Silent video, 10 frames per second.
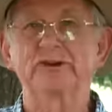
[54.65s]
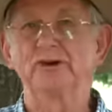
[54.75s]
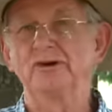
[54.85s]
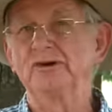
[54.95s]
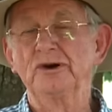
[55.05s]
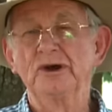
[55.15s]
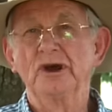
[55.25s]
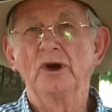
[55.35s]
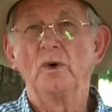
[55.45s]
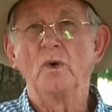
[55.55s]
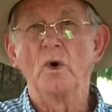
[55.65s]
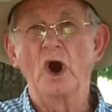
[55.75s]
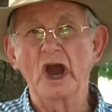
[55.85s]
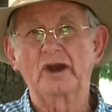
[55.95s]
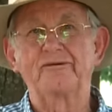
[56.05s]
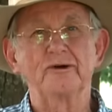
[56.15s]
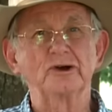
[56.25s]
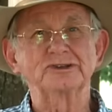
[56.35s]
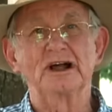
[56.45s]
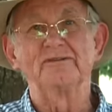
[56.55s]
to work for
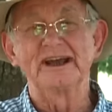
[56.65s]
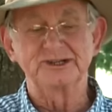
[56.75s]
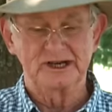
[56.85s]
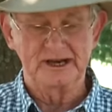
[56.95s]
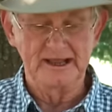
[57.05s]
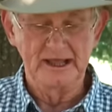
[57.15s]
your salvation.